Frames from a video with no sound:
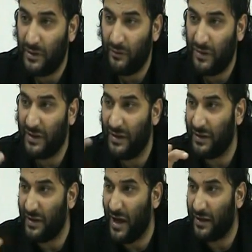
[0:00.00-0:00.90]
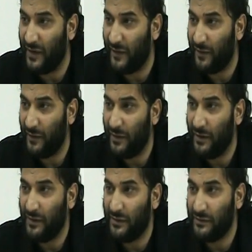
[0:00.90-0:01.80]
the darkness,
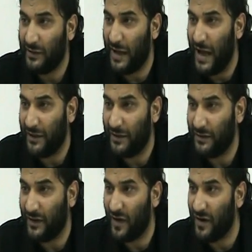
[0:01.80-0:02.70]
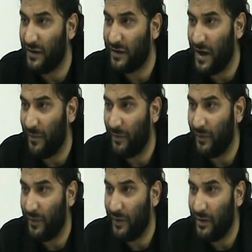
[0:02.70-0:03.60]
the light, the thunder comes,